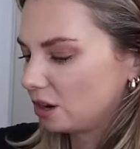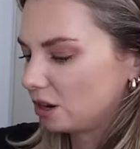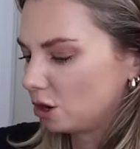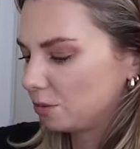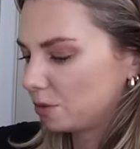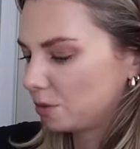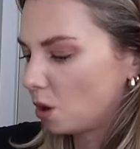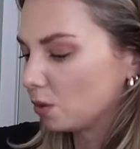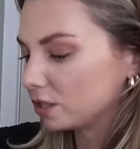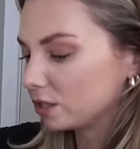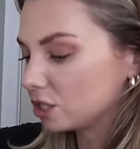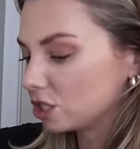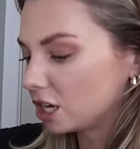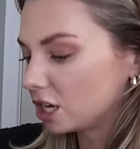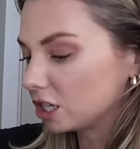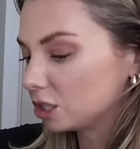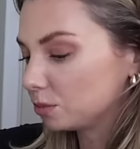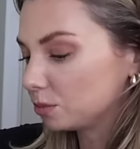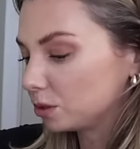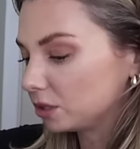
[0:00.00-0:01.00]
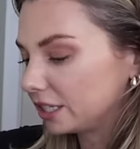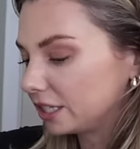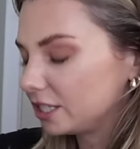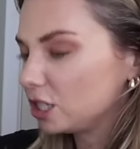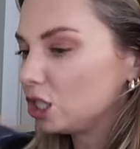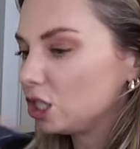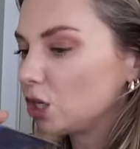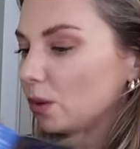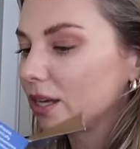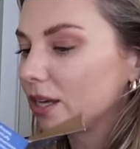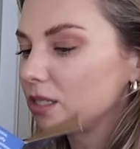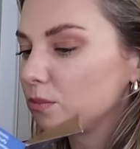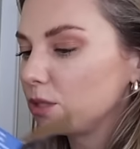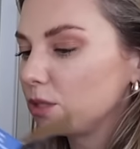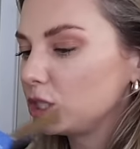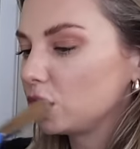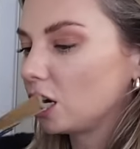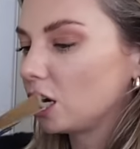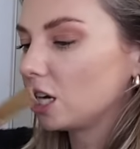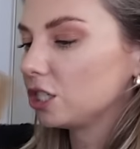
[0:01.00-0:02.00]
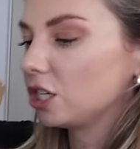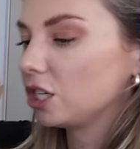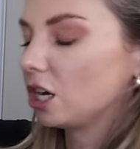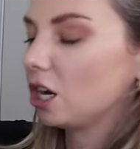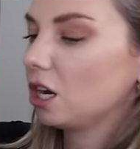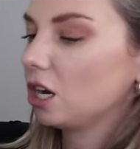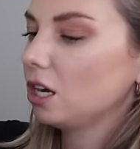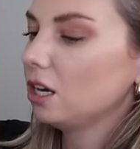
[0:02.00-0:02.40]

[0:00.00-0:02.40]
I hope, oh, it's chargeable. It's a USB charger.